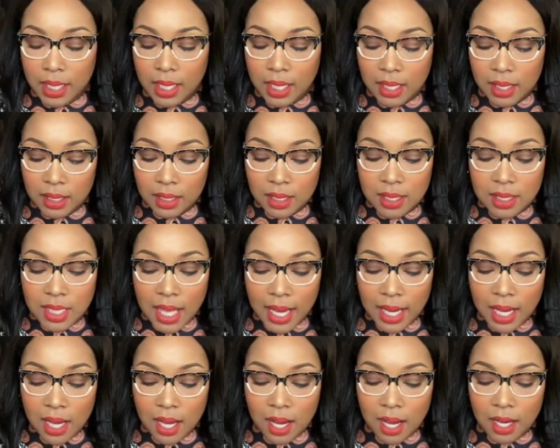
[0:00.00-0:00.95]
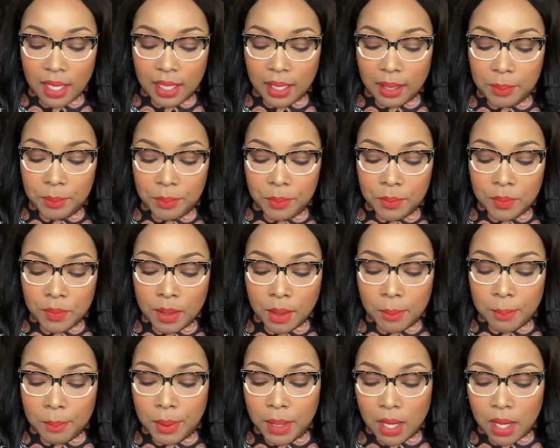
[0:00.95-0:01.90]
looks like an onion,
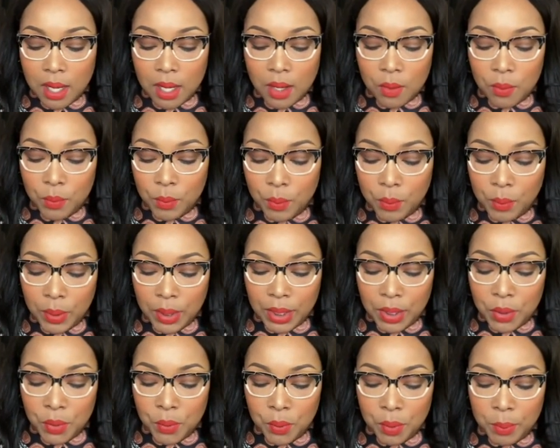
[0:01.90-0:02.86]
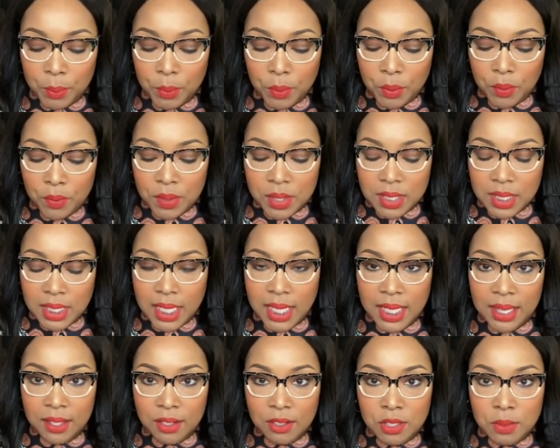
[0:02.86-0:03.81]
but when you remove the skin,
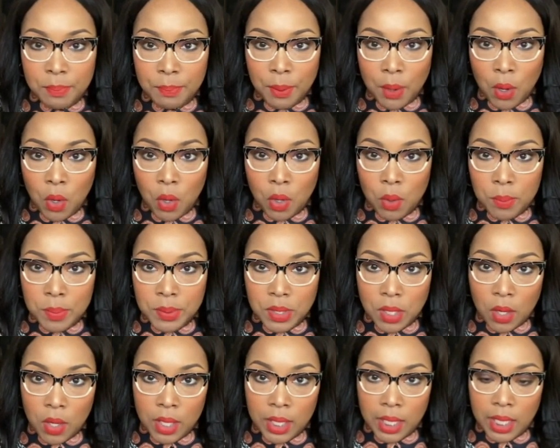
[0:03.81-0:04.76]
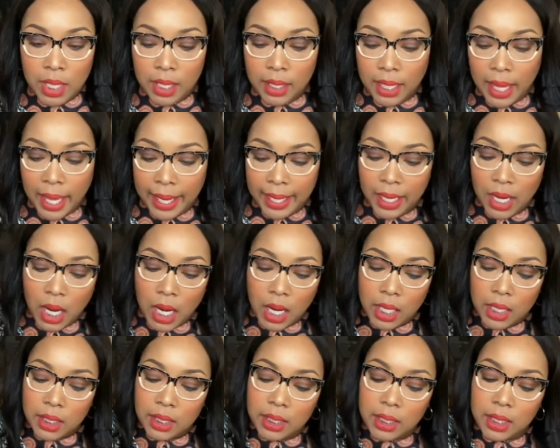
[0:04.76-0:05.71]
there's bulbs on it like
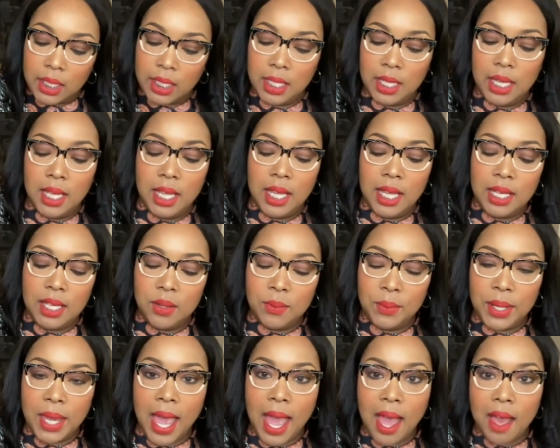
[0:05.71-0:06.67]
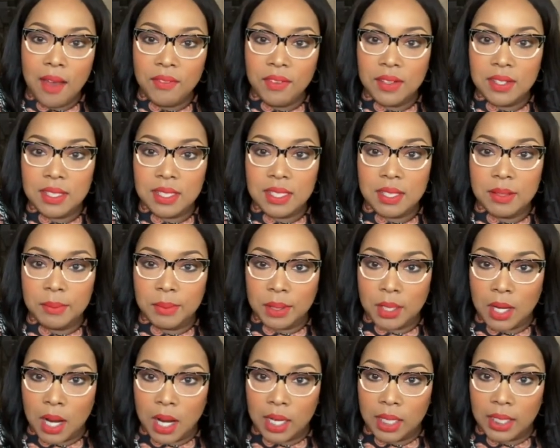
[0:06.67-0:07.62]
garlic. And then we have some
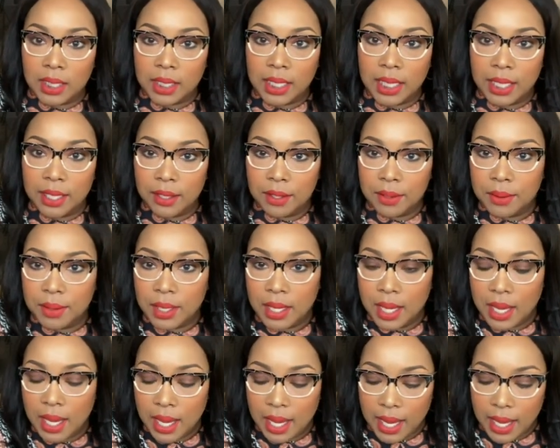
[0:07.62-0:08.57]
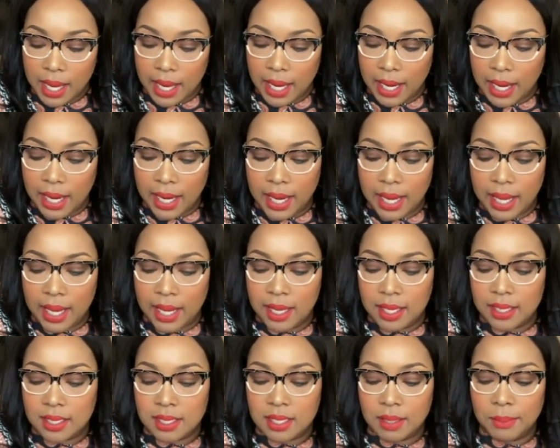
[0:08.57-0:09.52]
garlic here
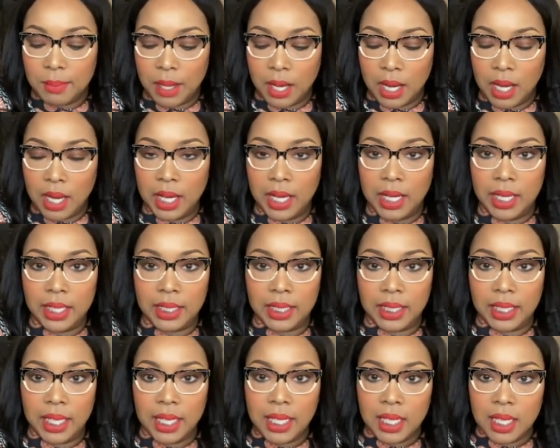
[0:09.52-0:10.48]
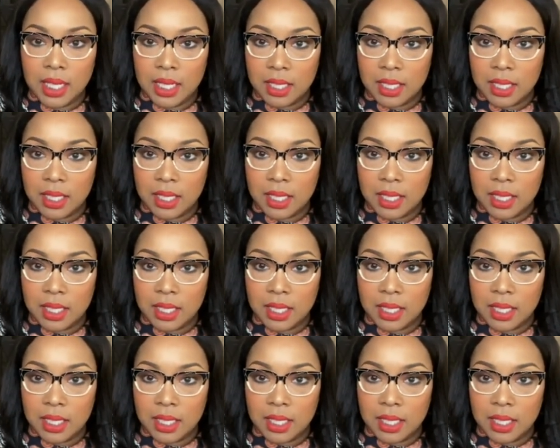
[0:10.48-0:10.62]
and some onion.